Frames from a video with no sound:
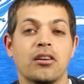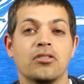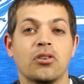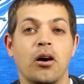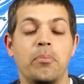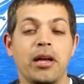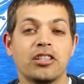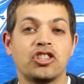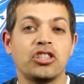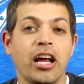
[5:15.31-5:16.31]
So a
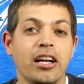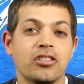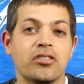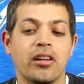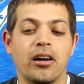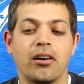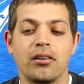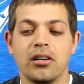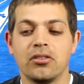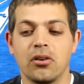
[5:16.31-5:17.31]
big change
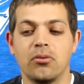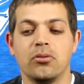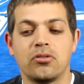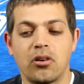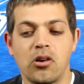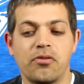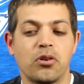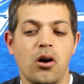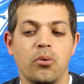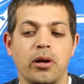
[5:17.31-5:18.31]
there. So who's our
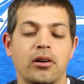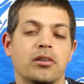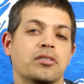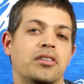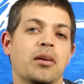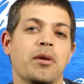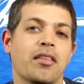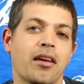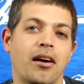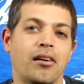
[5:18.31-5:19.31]
overall winner? Timmy
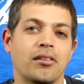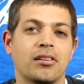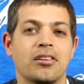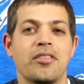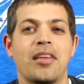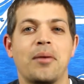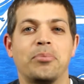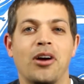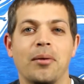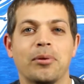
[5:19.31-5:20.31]
there in that
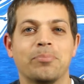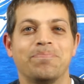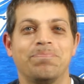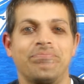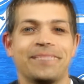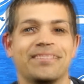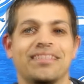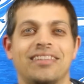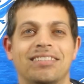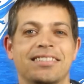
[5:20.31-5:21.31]
problem.
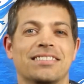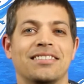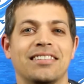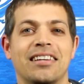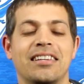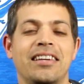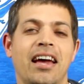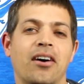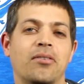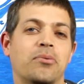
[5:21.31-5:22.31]

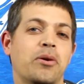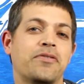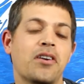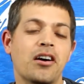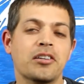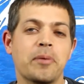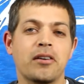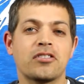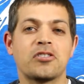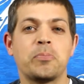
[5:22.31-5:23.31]
Now, we've talked
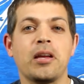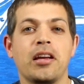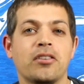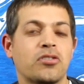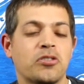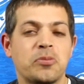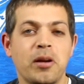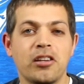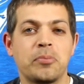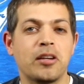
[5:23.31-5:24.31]
about speed. So
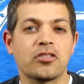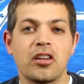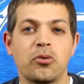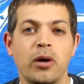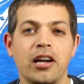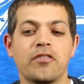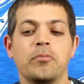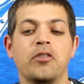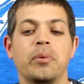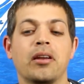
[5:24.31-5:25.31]
speed is basically a rate of
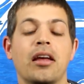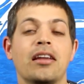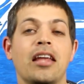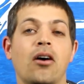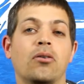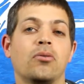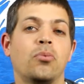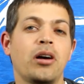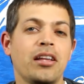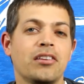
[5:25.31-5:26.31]
movement. Now,
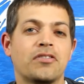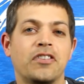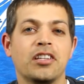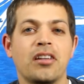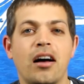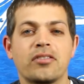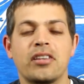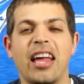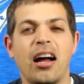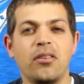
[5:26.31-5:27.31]
what is
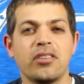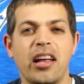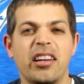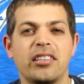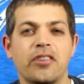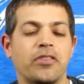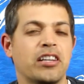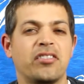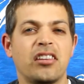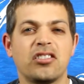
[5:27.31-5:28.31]
velocity? How is that any different?
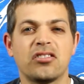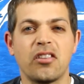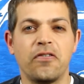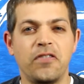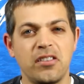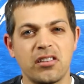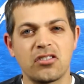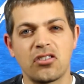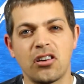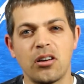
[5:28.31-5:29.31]
Is that just the
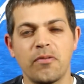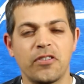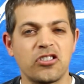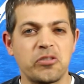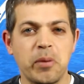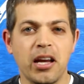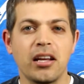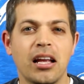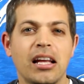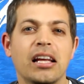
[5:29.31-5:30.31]
physics term for
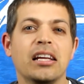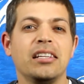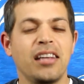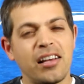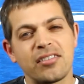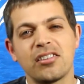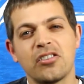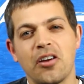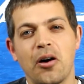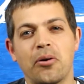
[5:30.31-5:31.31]
speed? Yes
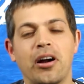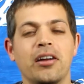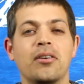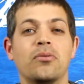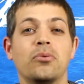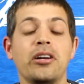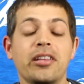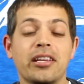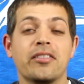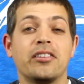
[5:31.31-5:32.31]
and no, all right?
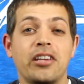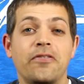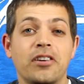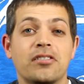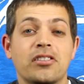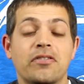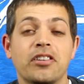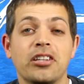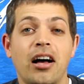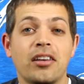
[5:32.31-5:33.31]
Really, the difference is
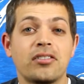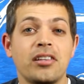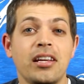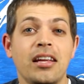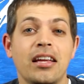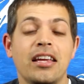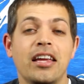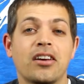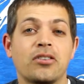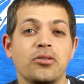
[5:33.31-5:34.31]
velocity
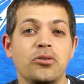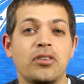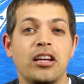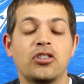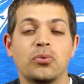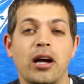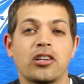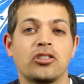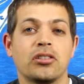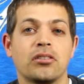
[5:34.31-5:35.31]
includes a
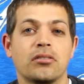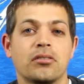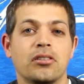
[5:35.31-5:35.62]
direction.